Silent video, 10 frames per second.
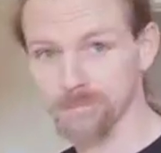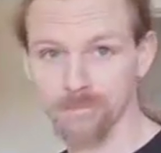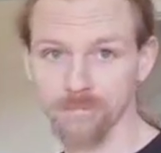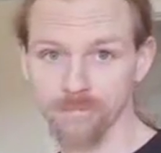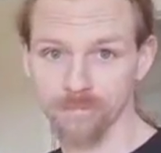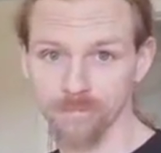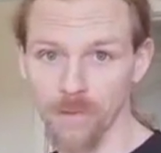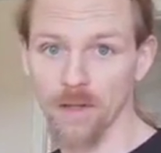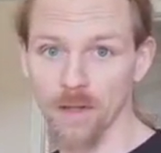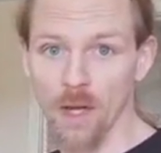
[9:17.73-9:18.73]
We're
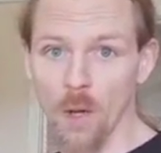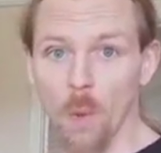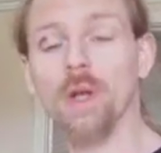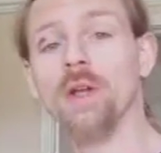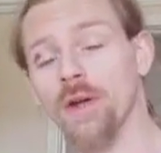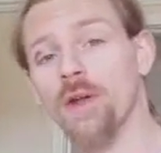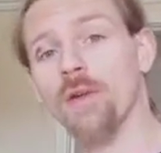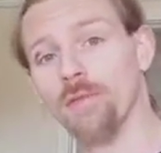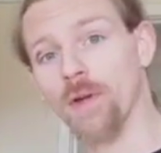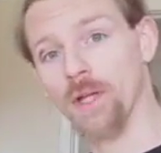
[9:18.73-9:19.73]
going to turn
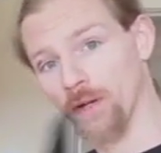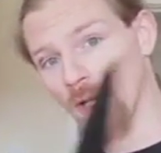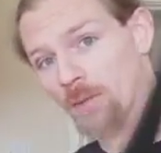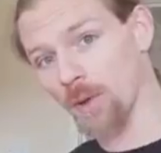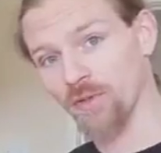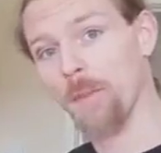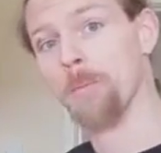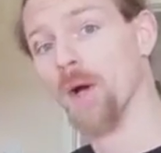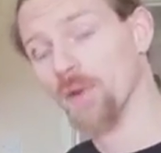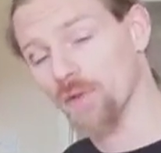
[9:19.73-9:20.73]
off the video now. I
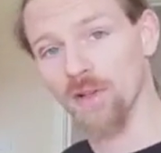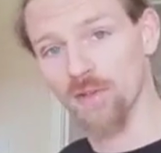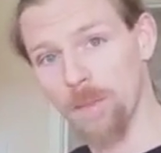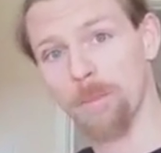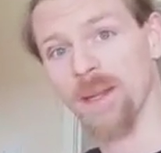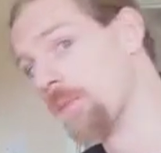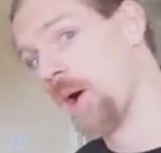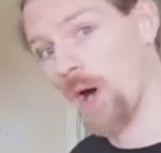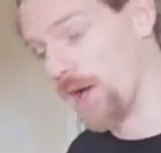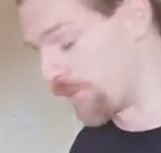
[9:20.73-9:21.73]
absolutely beat
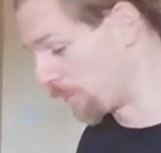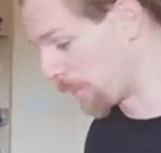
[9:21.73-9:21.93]
my wife.